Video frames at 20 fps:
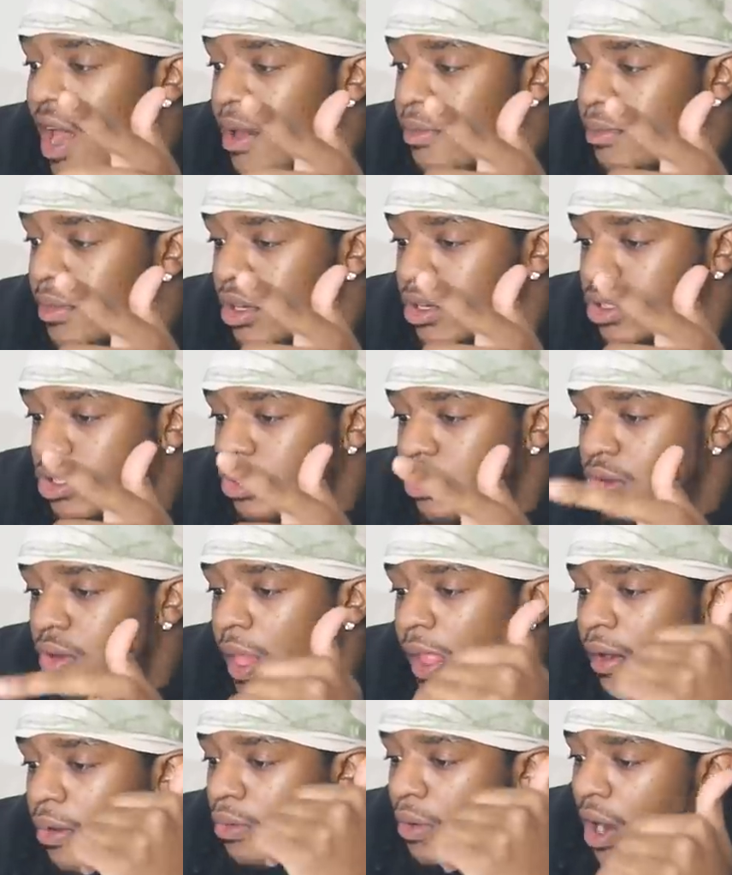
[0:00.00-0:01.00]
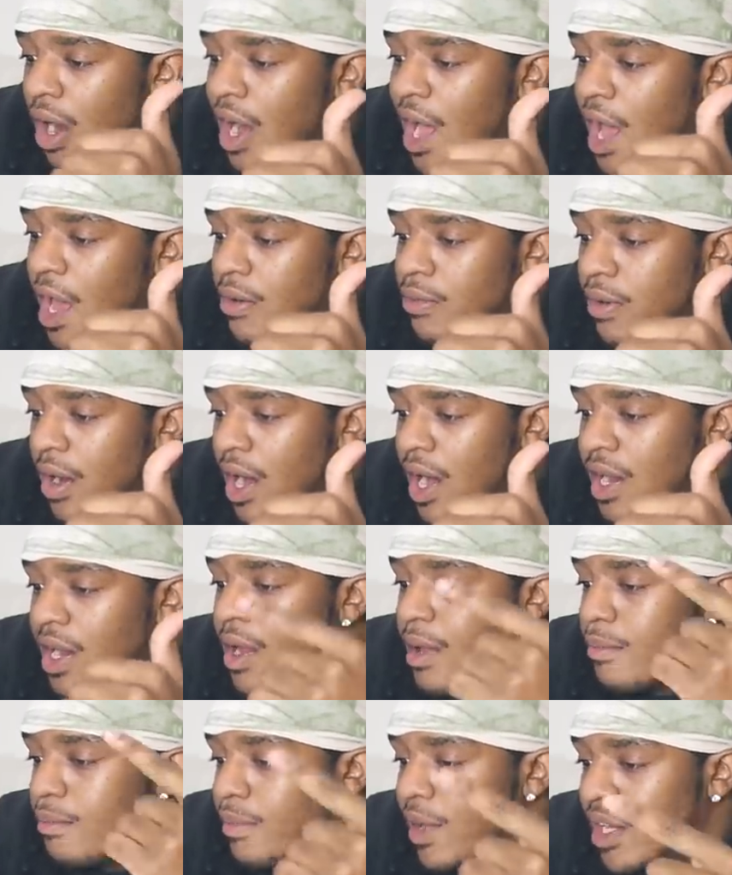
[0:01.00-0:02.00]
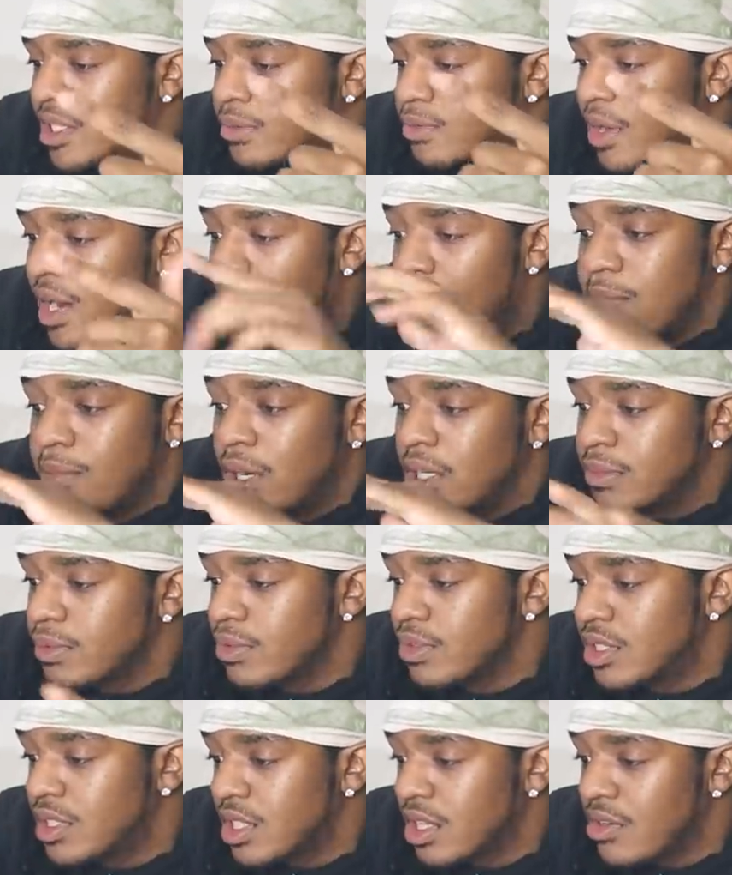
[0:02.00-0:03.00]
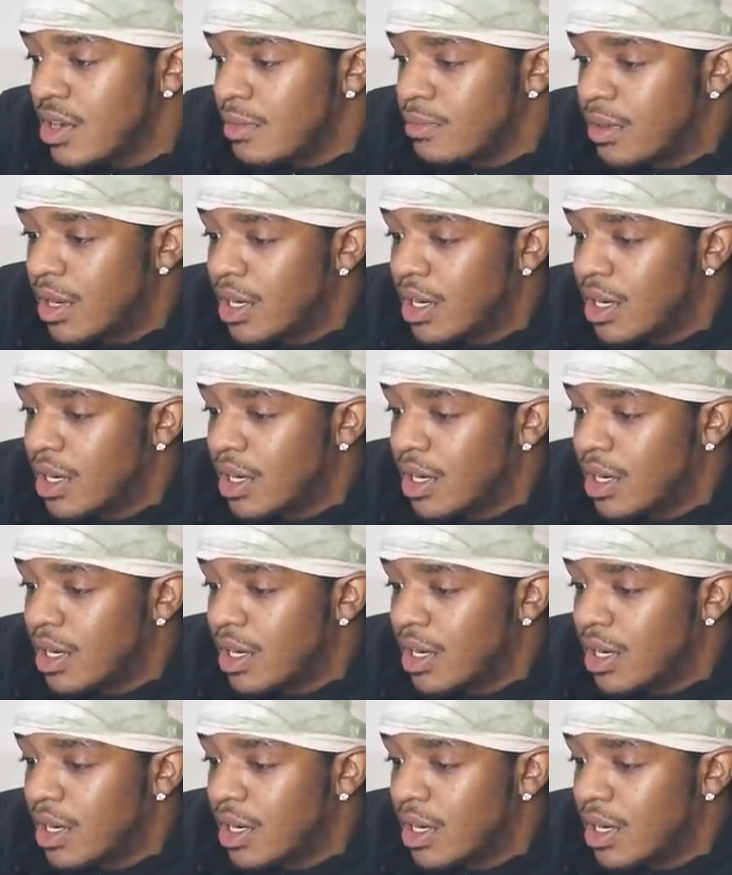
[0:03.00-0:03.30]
had mildew, wall had rot, best friend had multiple cigarette